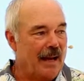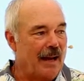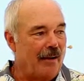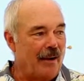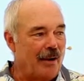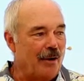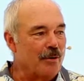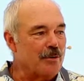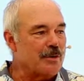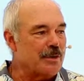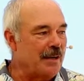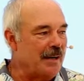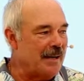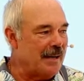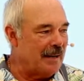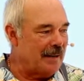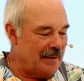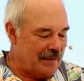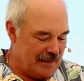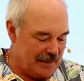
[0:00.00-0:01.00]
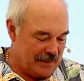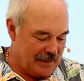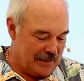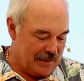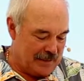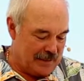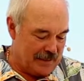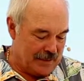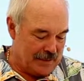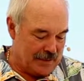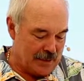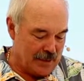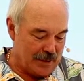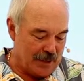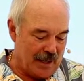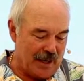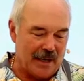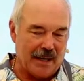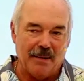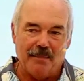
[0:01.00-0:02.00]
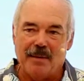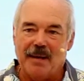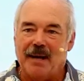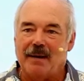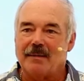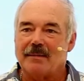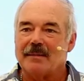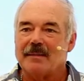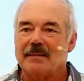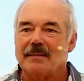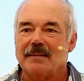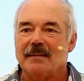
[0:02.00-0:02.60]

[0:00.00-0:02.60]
It goes on uh, to talk about